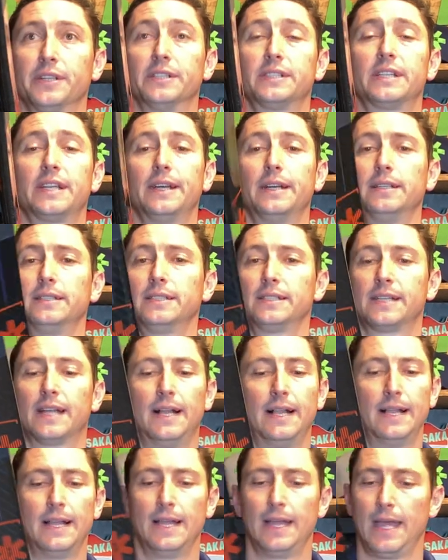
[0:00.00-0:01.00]
skills.
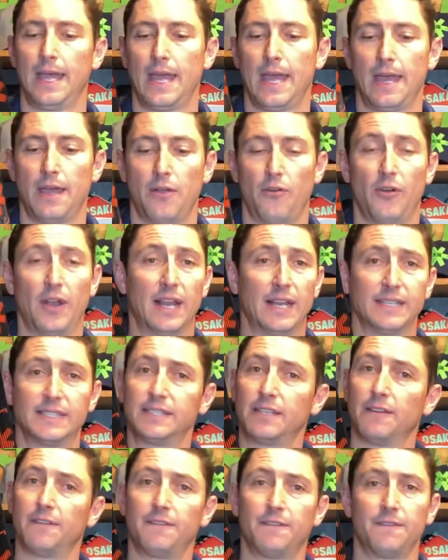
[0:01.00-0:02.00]
Really
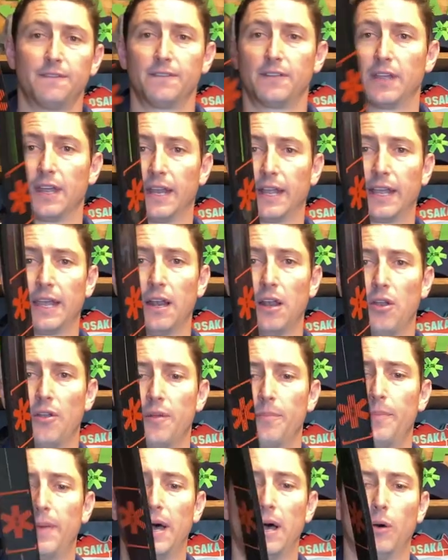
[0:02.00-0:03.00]
stiff, gonna get a lot of
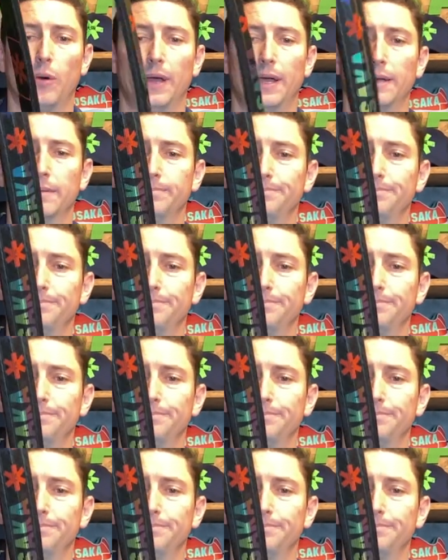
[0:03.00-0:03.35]
power,